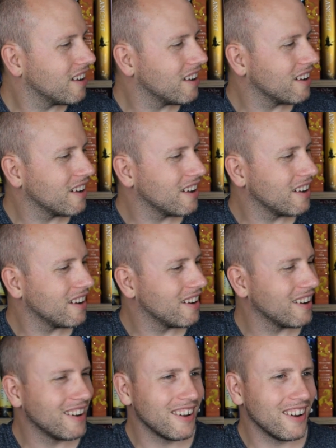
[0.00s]

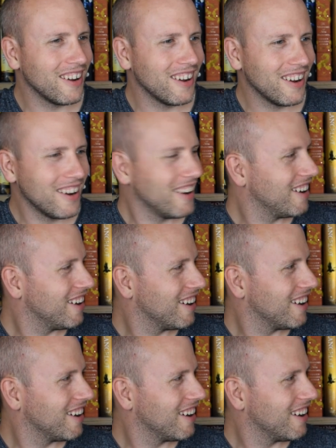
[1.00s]

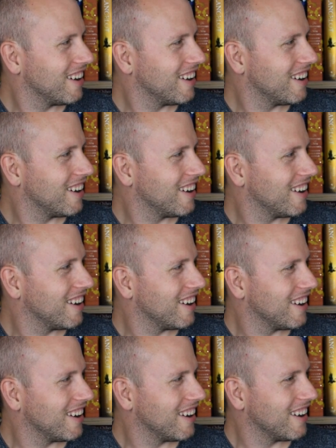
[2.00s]

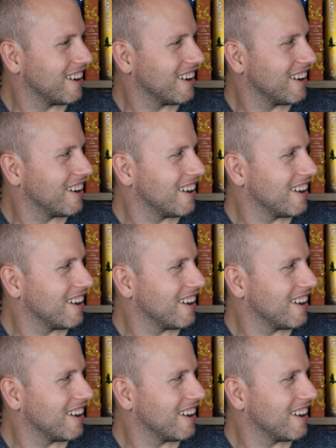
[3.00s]
[no speech]